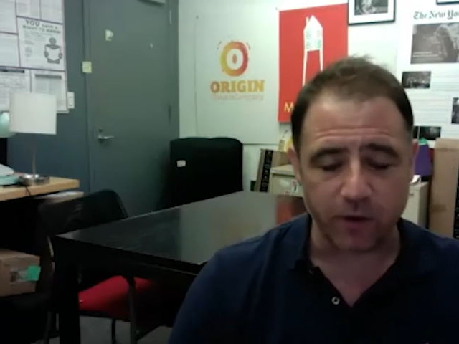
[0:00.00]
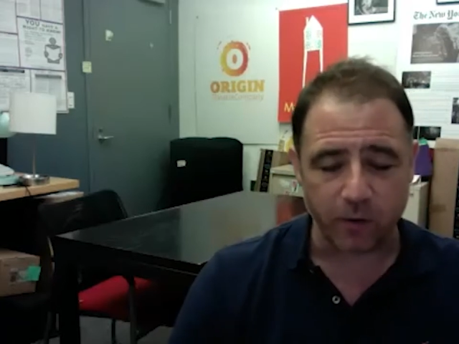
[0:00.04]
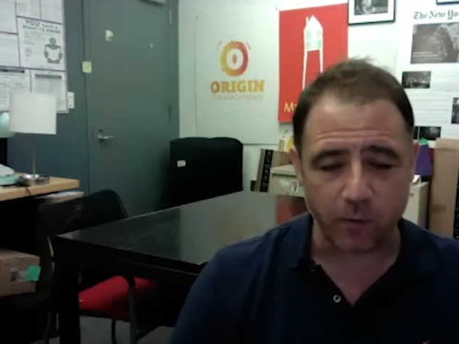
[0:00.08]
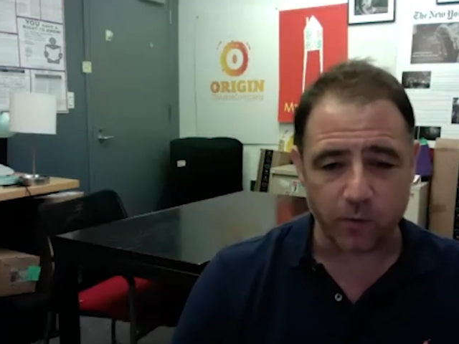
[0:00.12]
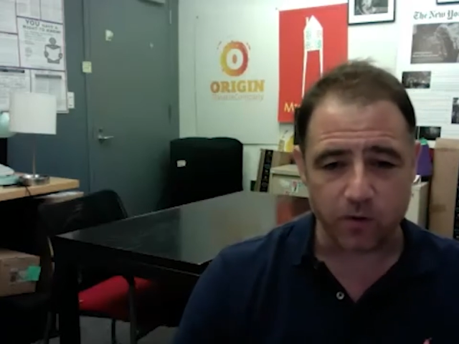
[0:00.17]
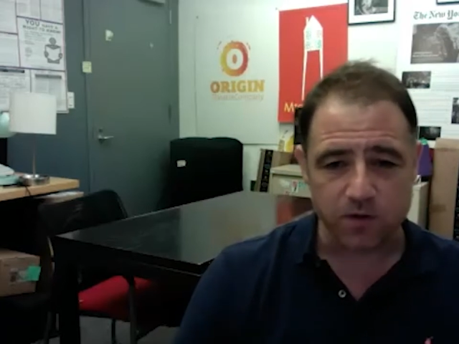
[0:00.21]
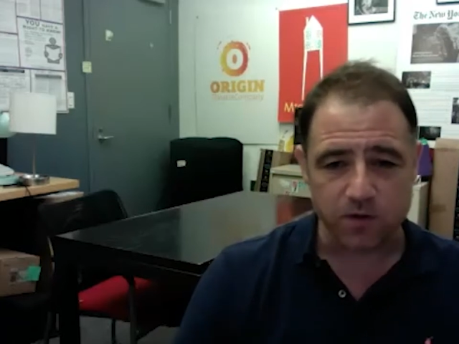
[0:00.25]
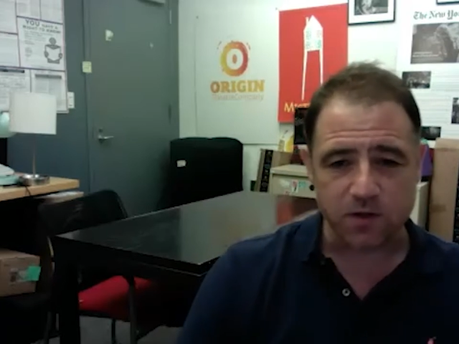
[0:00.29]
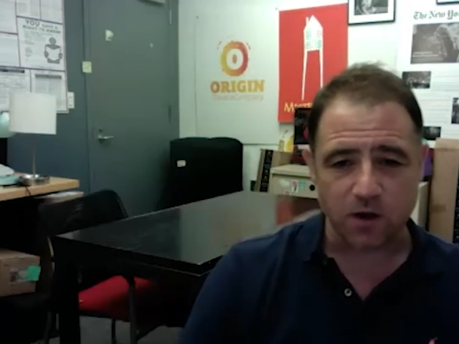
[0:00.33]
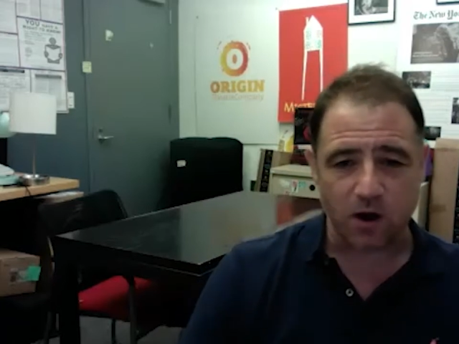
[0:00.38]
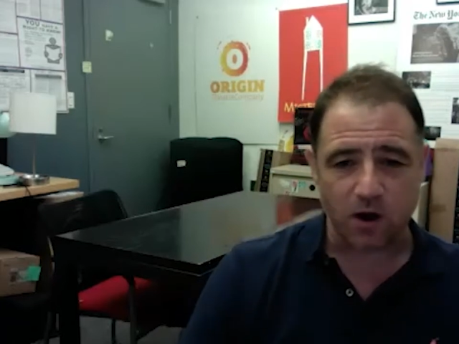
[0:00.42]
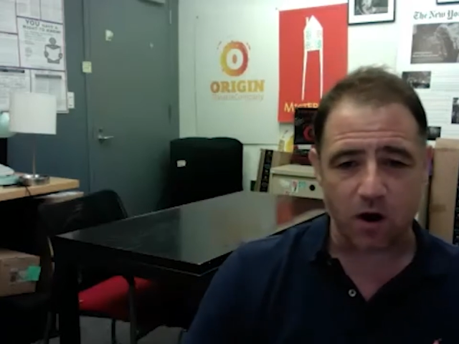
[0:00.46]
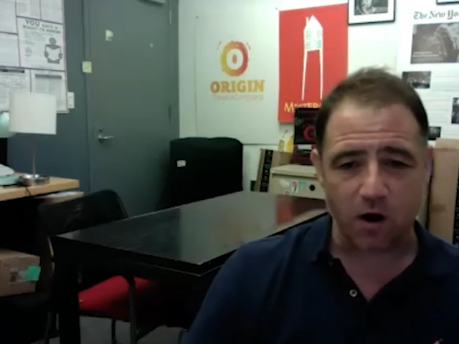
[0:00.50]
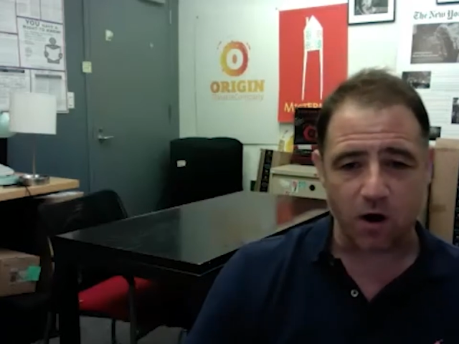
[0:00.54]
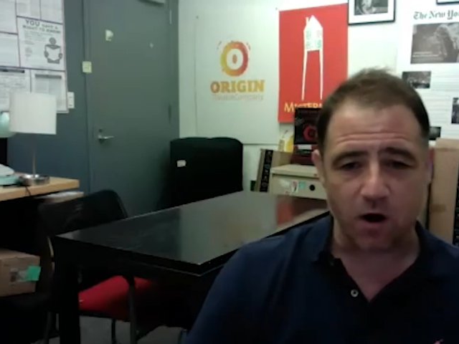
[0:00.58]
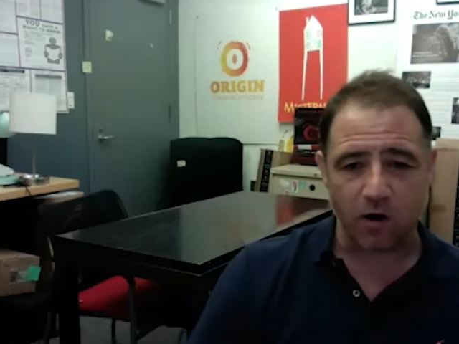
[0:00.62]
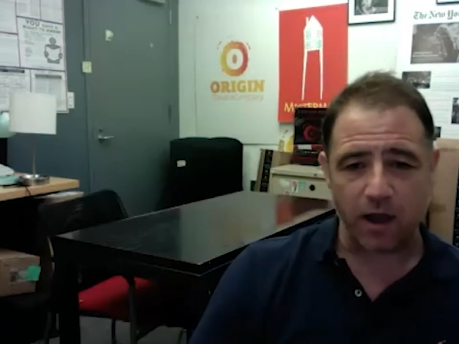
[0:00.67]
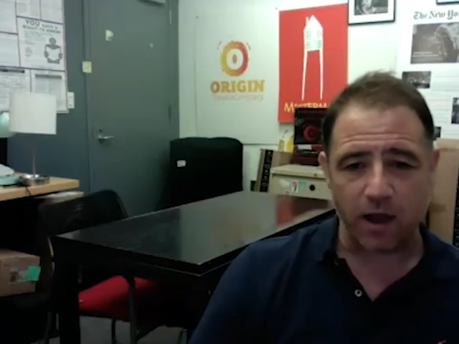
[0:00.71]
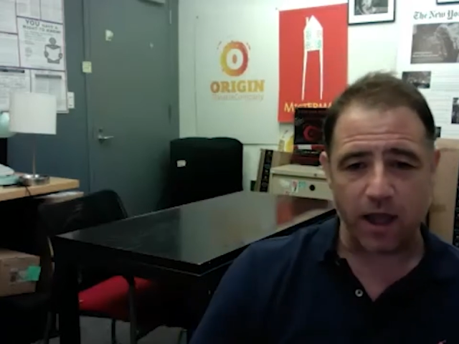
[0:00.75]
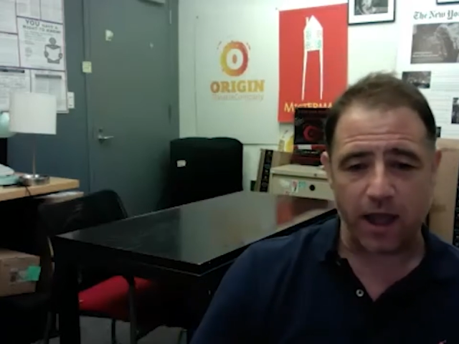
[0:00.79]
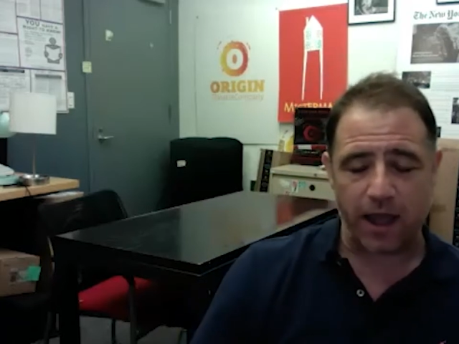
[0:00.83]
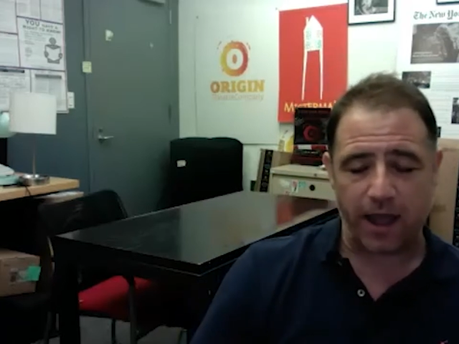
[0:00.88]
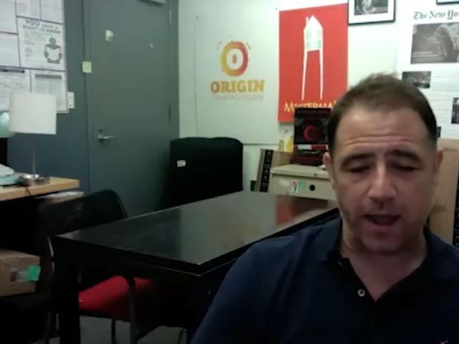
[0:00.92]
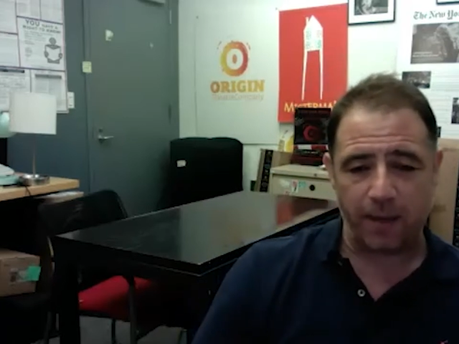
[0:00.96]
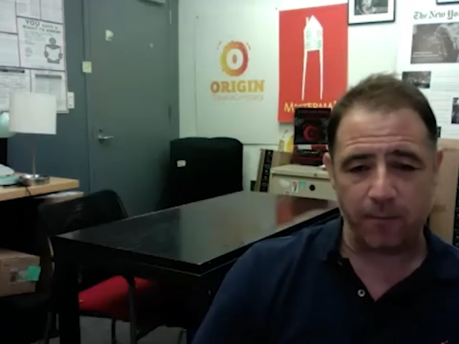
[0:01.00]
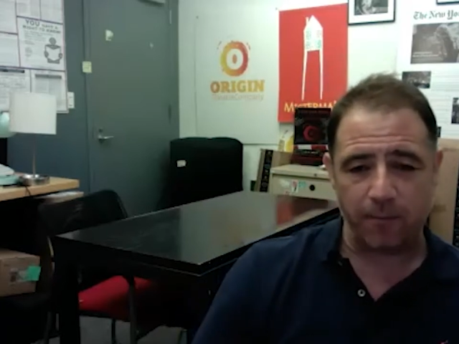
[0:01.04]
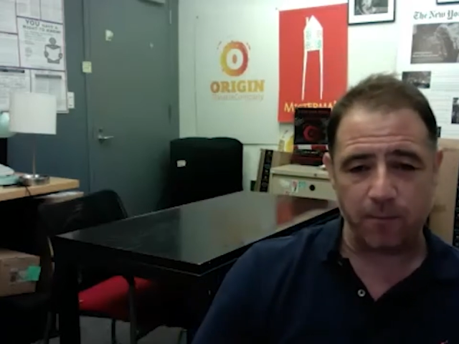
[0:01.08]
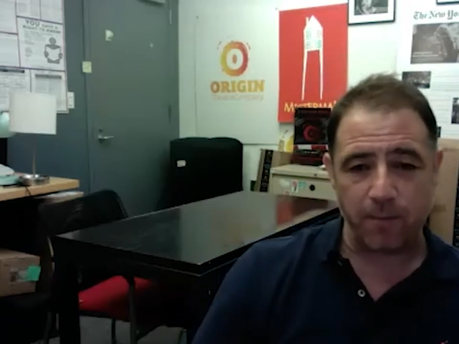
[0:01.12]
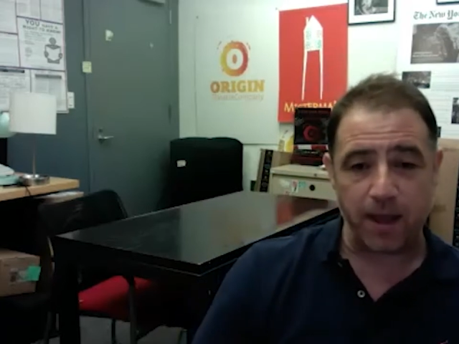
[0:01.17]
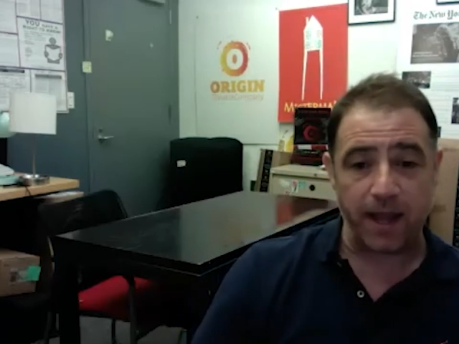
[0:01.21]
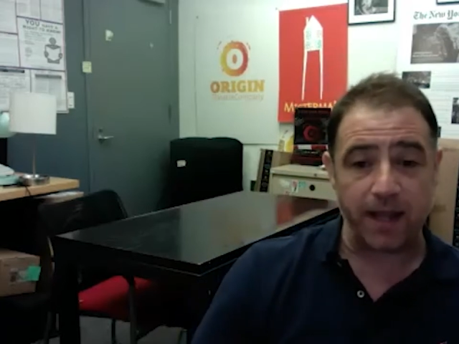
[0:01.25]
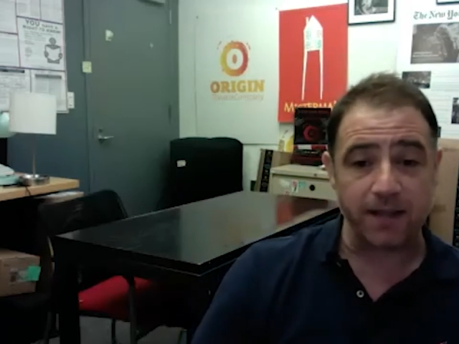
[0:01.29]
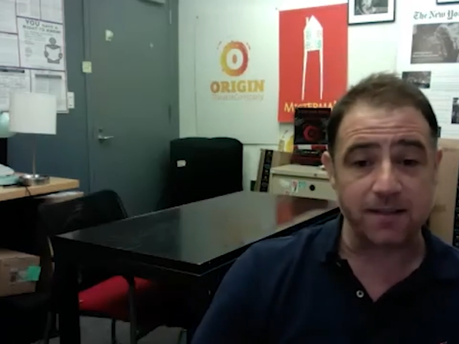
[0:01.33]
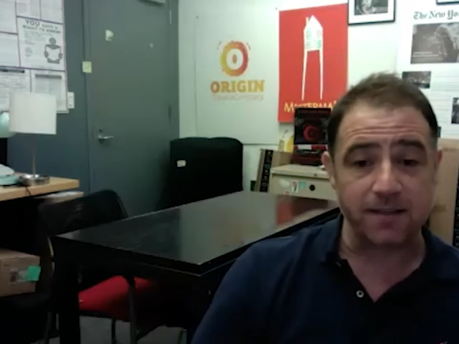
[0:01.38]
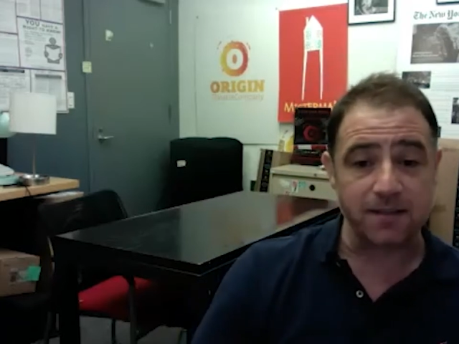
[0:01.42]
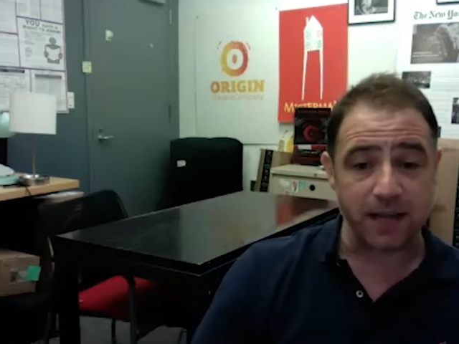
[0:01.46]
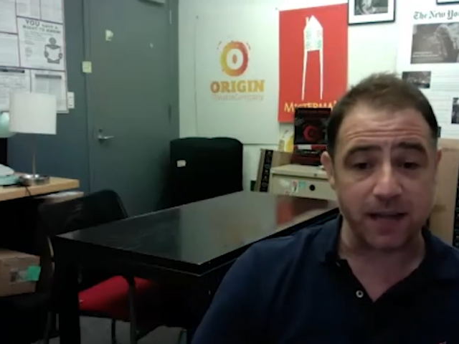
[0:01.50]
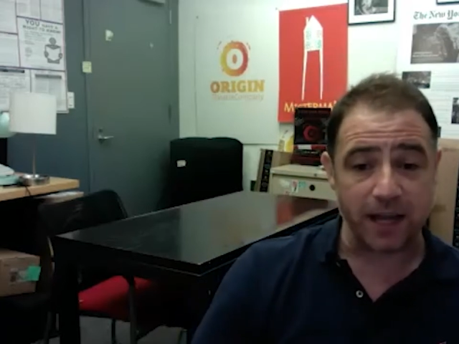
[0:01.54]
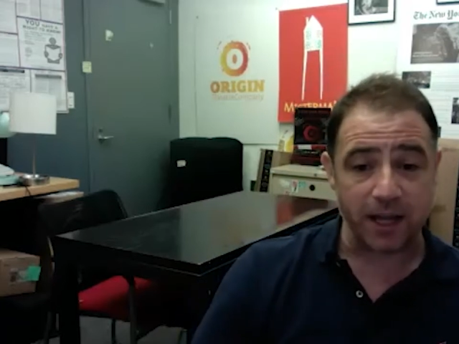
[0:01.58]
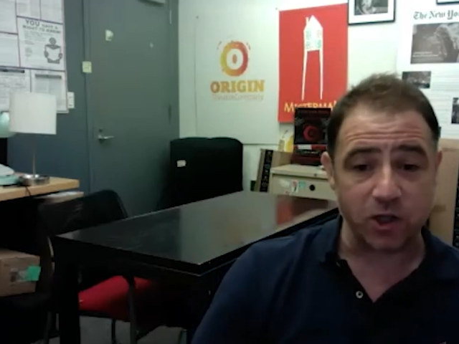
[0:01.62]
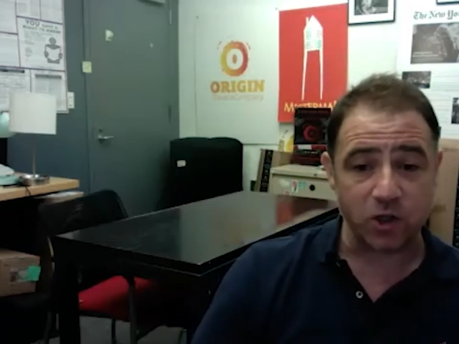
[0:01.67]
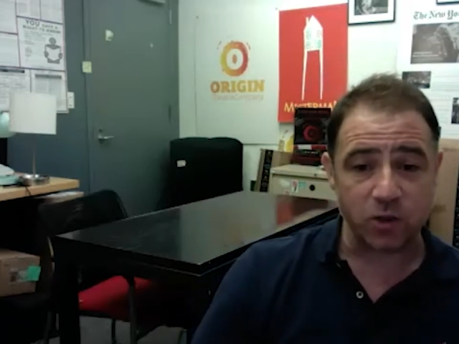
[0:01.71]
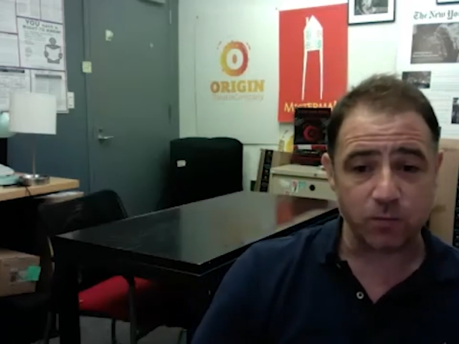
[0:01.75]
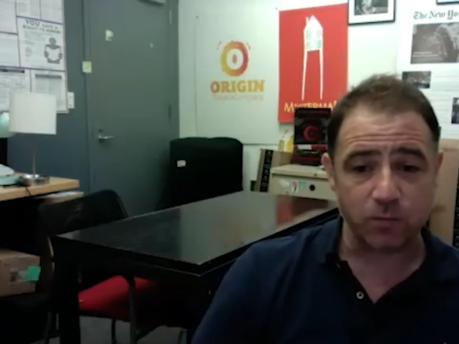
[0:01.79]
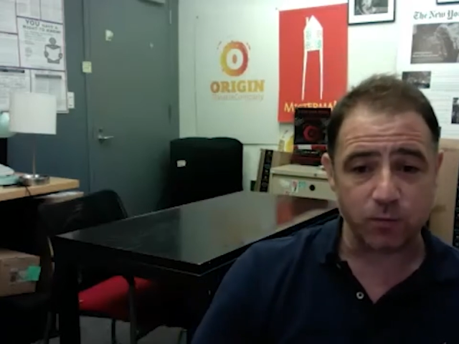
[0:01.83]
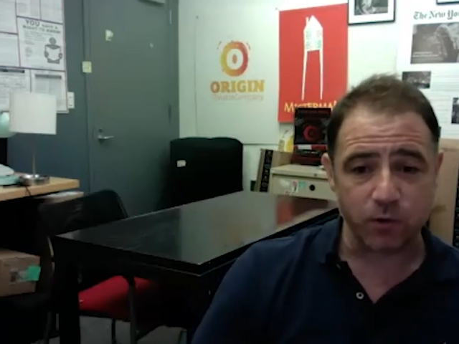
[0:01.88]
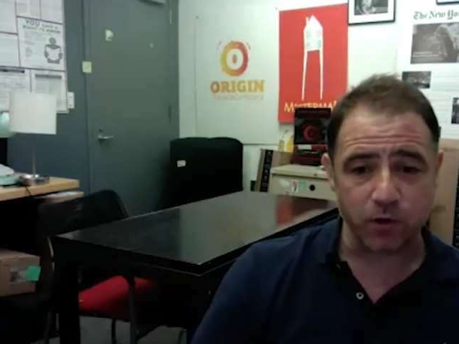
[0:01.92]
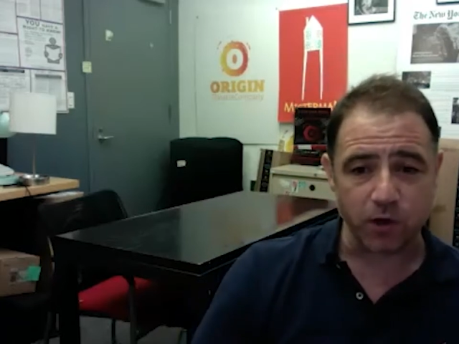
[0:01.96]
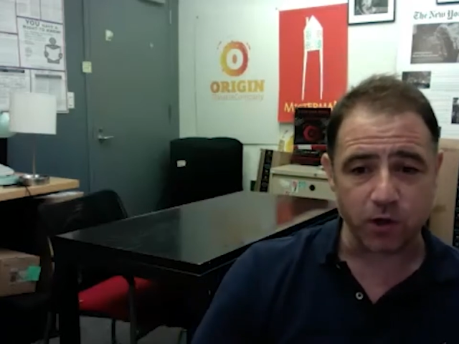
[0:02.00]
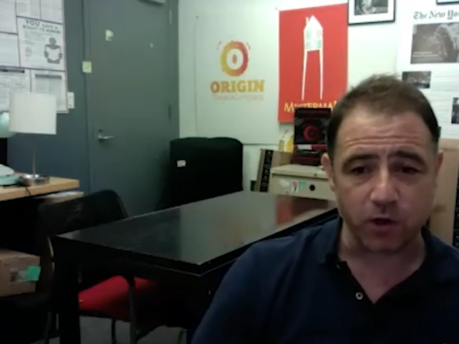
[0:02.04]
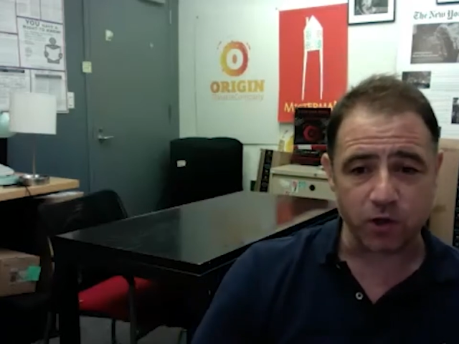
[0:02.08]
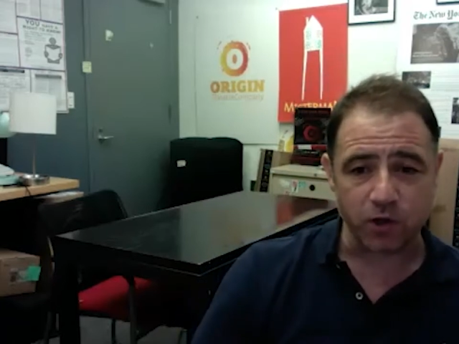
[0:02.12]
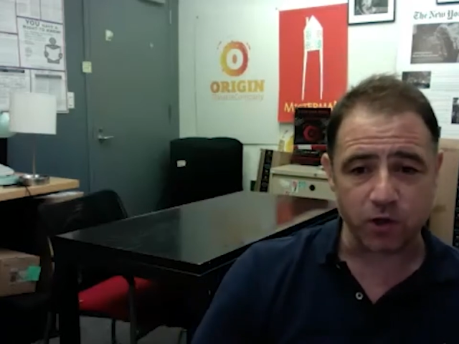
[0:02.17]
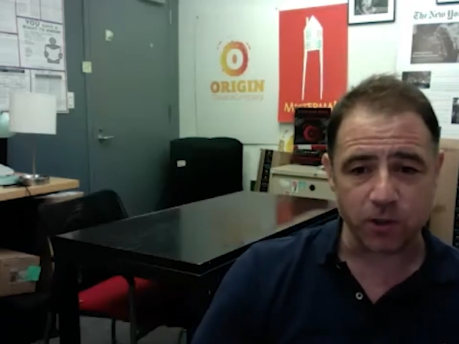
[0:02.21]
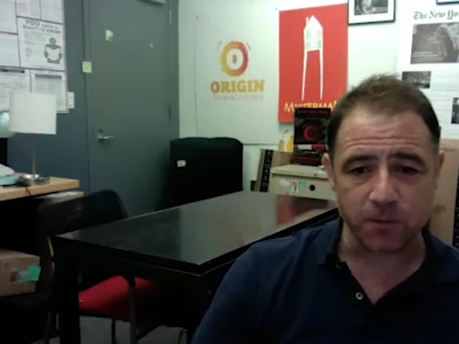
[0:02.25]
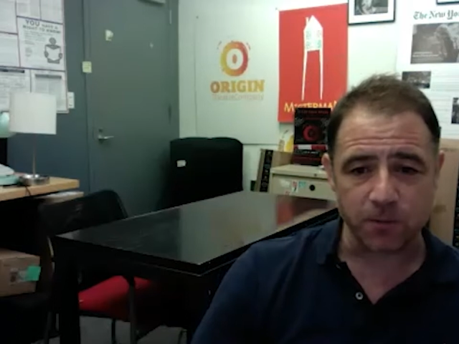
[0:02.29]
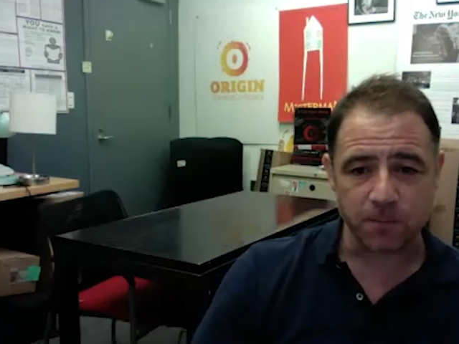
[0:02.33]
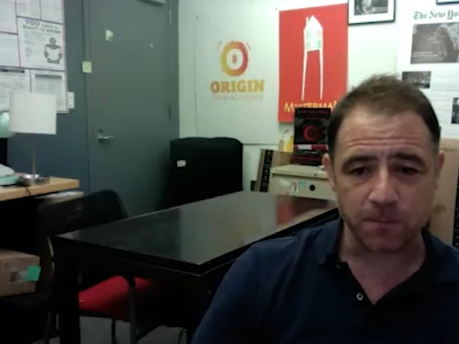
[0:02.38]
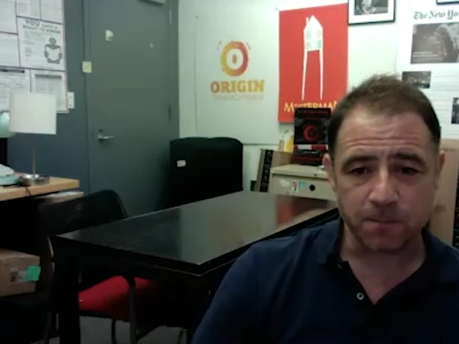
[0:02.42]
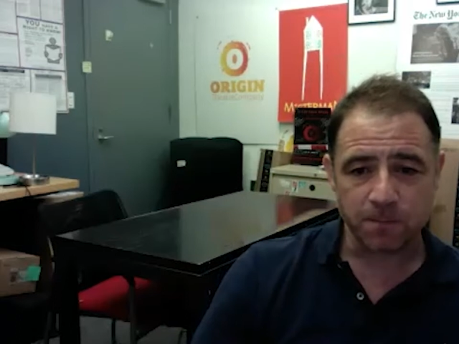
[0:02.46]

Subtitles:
It was our main stage production